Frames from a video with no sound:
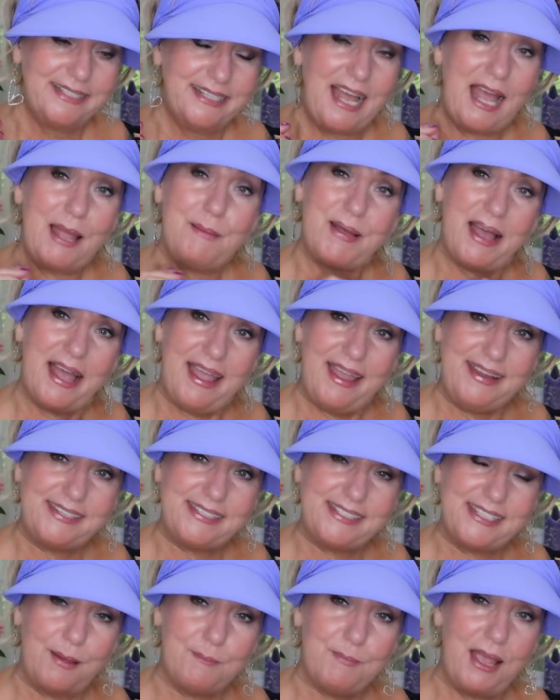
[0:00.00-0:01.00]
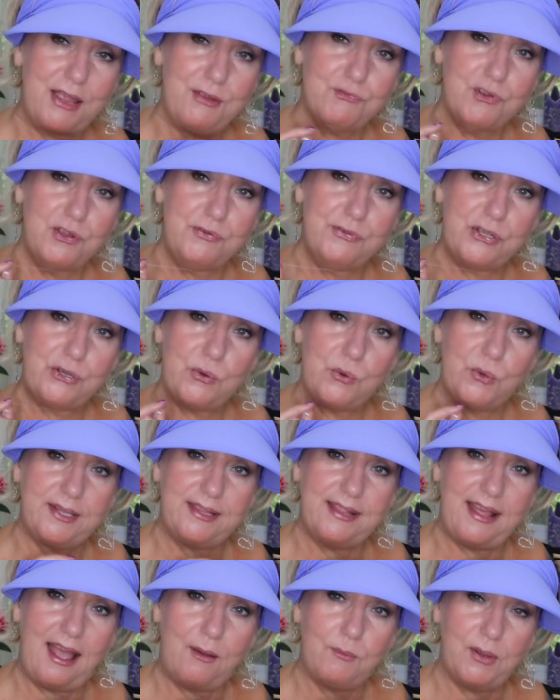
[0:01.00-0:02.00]
I might. I might
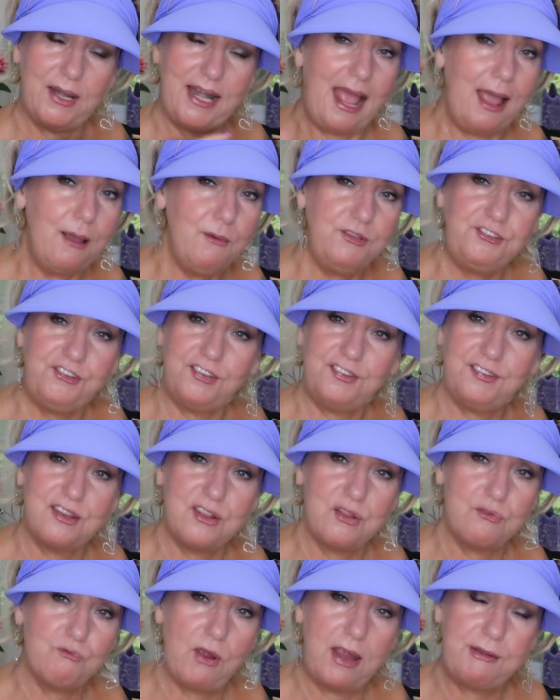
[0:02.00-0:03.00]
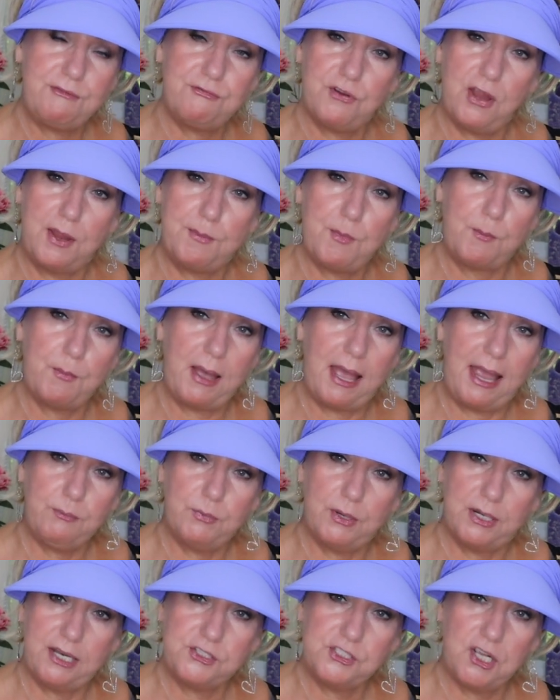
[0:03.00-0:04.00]
re-record that one. I was just in the right frame of
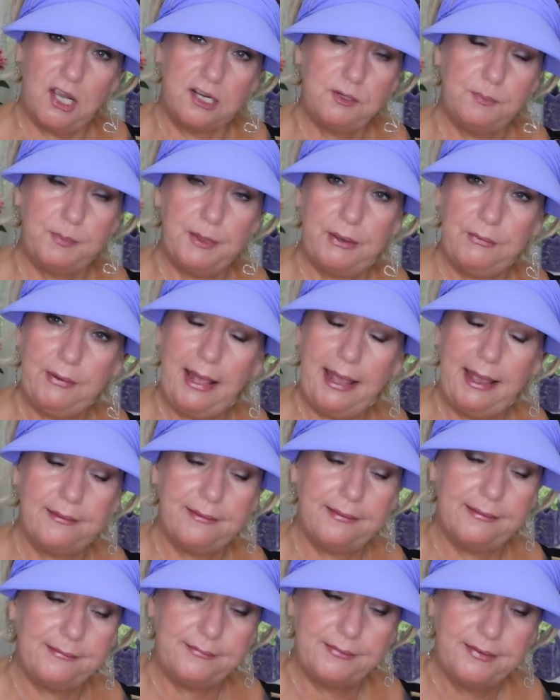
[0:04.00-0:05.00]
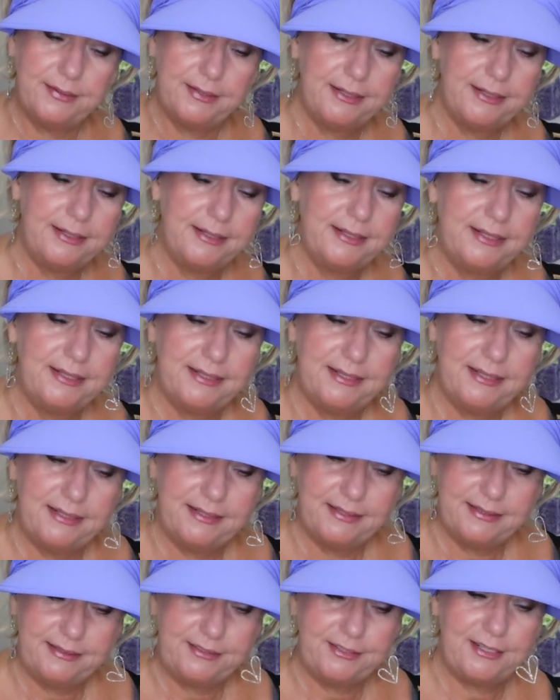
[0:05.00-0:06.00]
mind when I talked about how to,
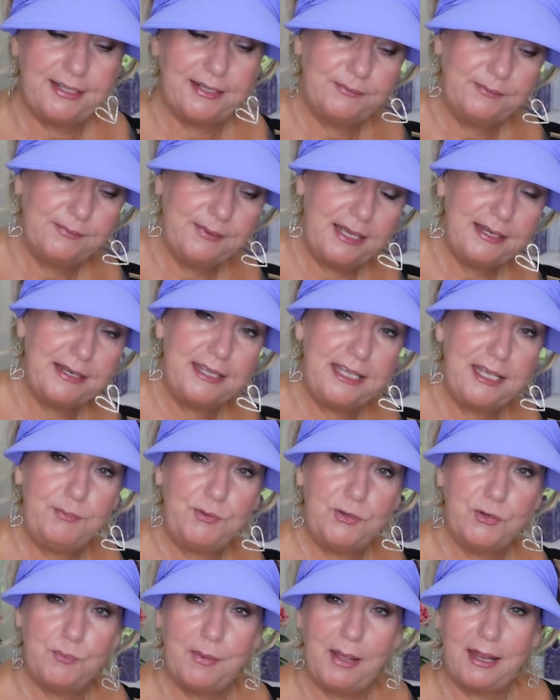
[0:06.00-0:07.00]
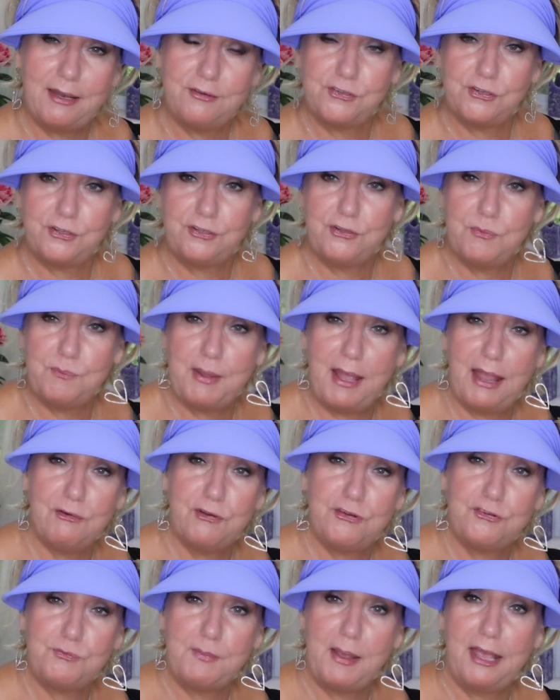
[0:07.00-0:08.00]
you know, how to keep your magic, your
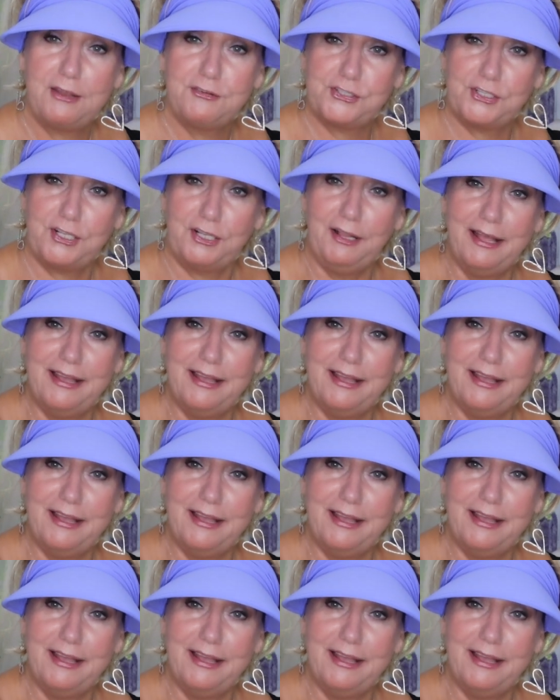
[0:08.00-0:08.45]
marriage magical.